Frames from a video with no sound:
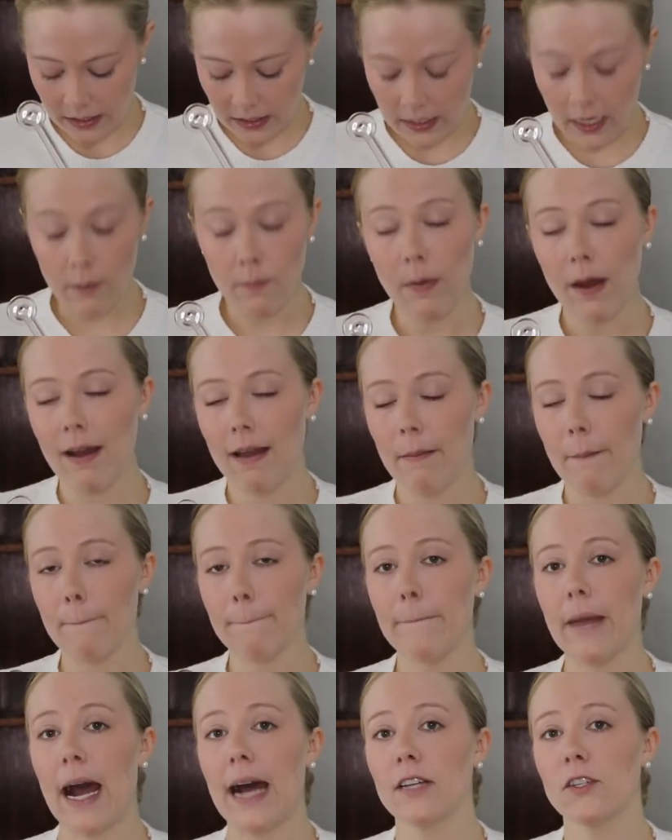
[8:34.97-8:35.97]
is done by a
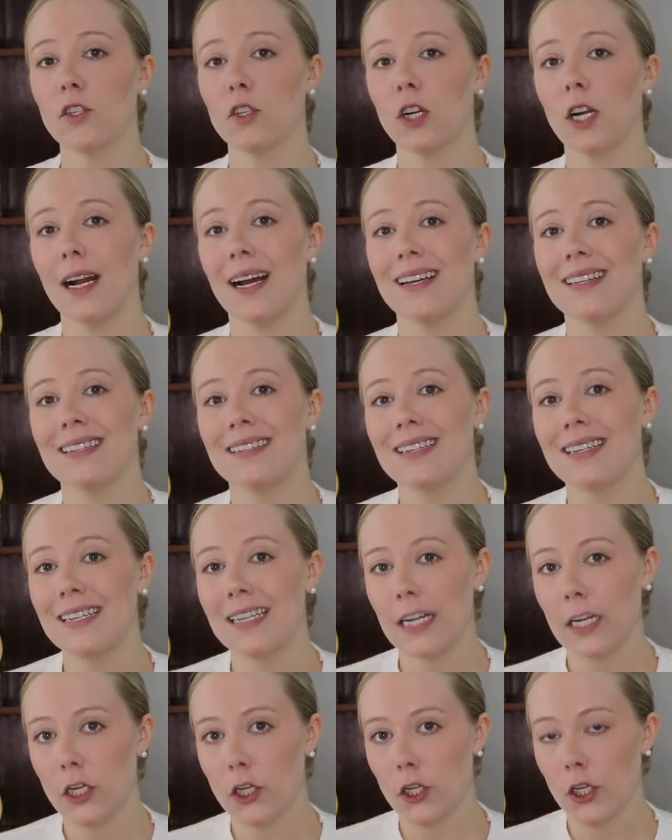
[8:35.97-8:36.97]
master
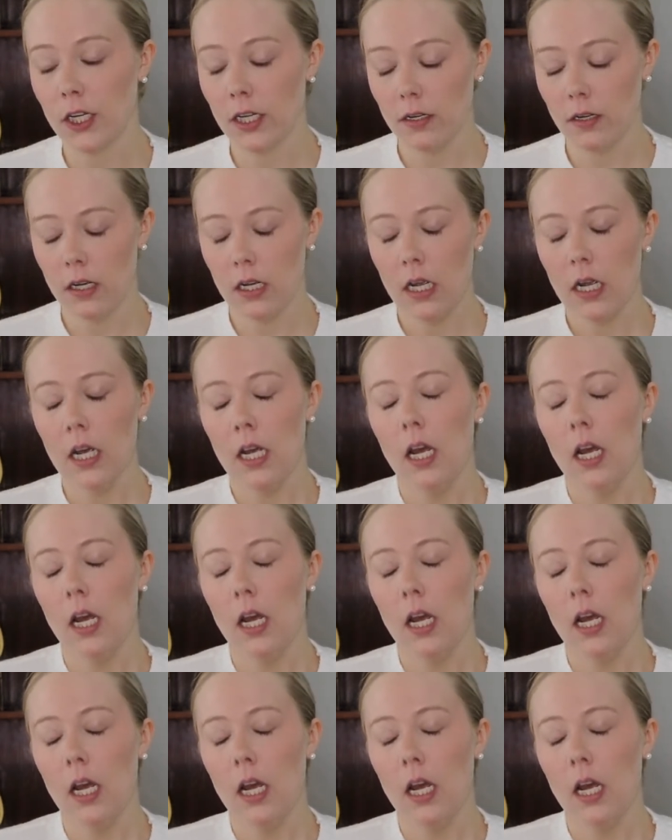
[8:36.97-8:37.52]
esthetician